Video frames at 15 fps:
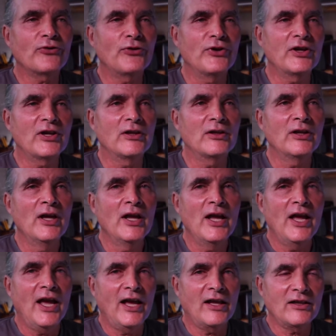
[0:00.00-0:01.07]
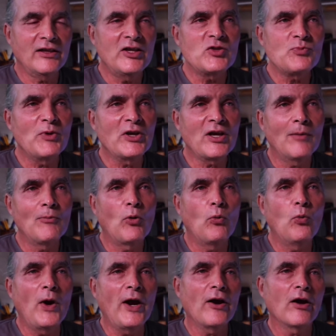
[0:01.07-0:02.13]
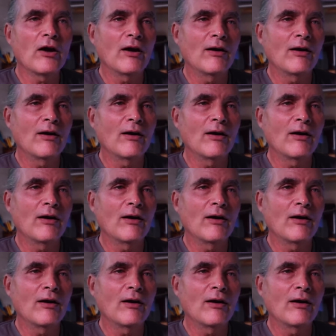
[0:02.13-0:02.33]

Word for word: so you can at least become aware